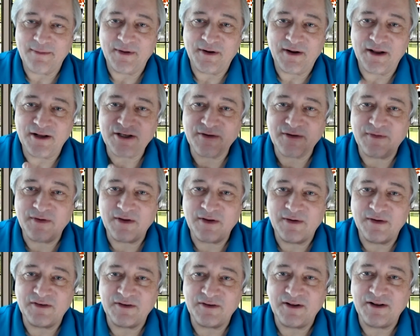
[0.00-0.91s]
but each of
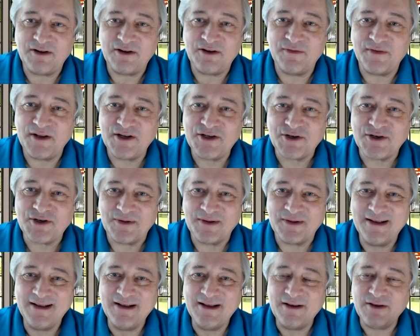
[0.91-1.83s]
you is an individual.
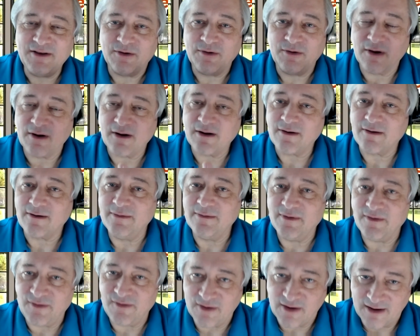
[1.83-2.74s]
You're not a group
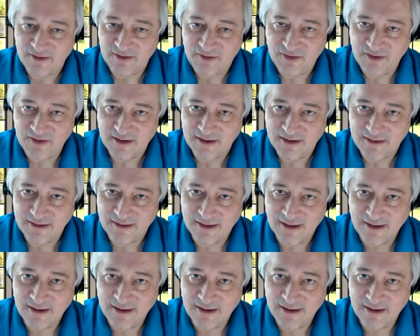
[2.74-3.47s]
of 19.